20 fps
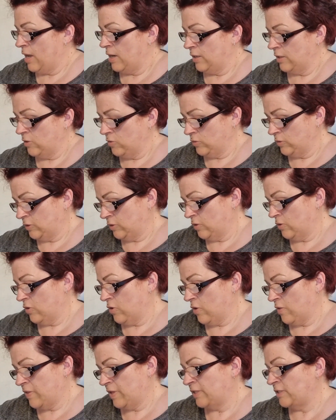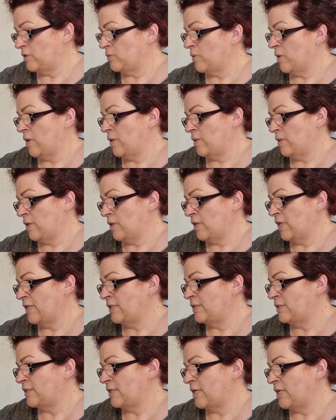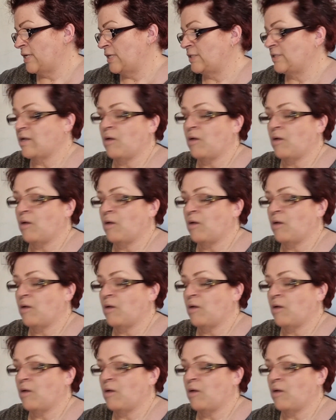I also got this one, this is